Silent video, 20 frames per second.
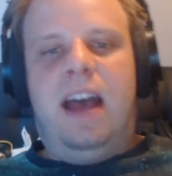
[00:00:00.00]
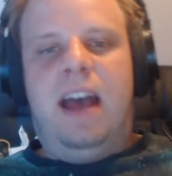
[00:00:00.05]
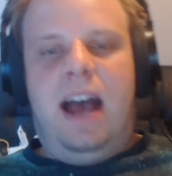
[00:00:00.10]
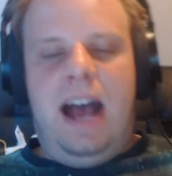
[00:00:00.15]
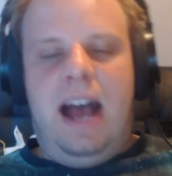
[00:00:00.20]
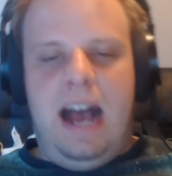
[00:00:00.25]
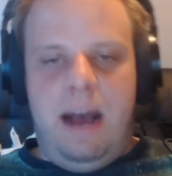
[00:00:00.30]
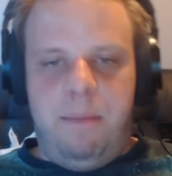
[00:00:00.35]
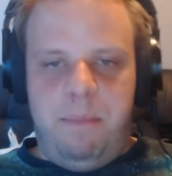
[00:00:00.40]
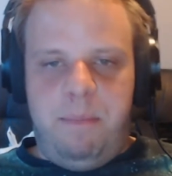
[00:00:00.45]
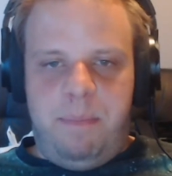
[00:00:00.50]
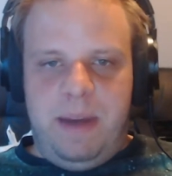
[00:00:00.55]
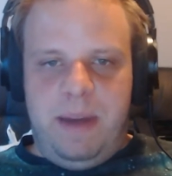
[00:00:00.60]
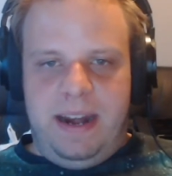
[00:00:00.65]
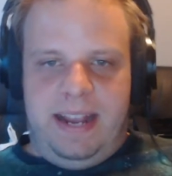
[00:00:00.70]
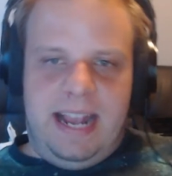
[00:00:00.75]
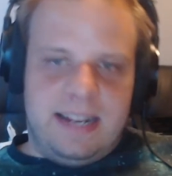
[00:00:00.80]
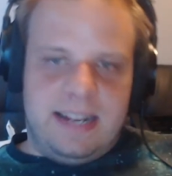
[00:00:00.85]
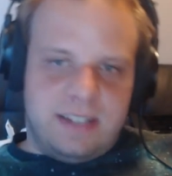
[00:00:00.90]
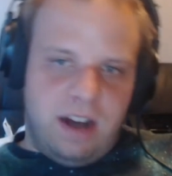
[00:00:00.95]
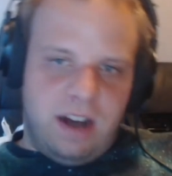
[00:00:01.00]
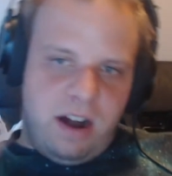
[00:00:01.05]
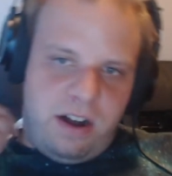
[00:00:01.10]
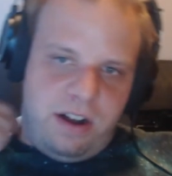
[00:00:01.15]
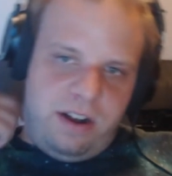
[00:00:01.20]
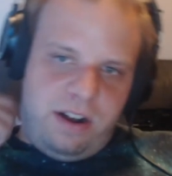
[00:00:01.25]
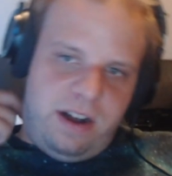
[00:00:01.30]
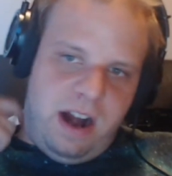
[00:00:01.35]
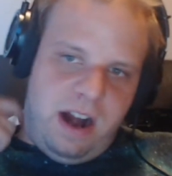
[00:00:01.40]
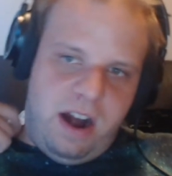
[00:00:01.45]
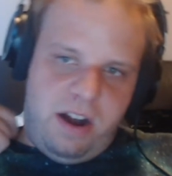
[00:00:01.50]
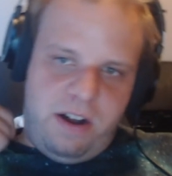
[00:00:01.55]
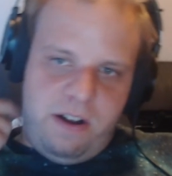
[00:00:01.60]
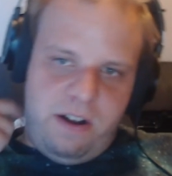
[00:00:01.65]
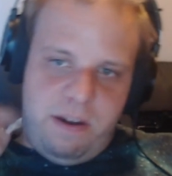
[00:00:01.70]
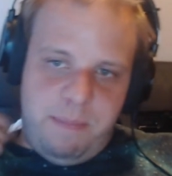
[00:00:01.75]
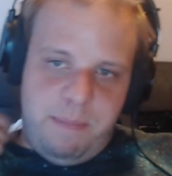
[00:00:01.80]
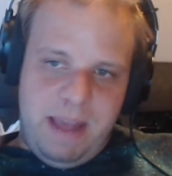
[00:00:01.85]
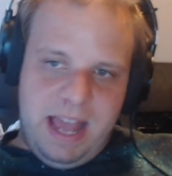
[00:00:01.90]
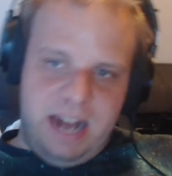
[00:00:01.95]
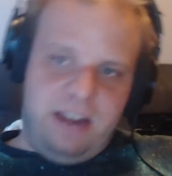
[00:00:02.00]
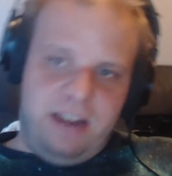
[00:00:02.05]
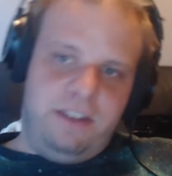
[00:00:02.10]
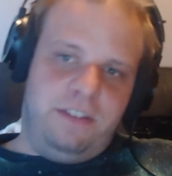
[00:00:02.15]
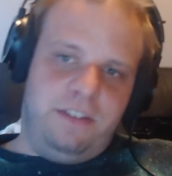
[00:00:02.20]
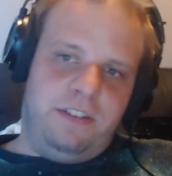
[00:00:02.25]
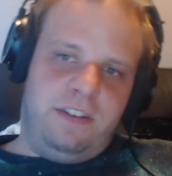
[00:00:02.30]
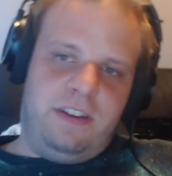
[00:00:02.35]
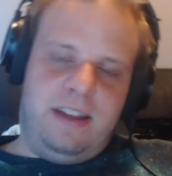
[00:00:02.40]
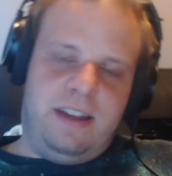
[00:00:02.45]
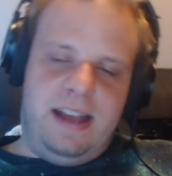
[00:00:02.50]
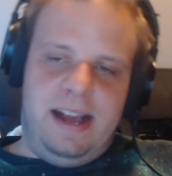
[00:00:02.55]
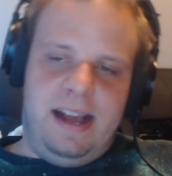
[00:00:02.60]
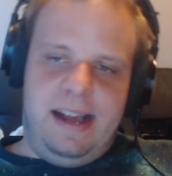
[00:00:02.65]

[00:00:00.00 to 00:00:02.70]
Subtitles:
But it gets harder and harder to manage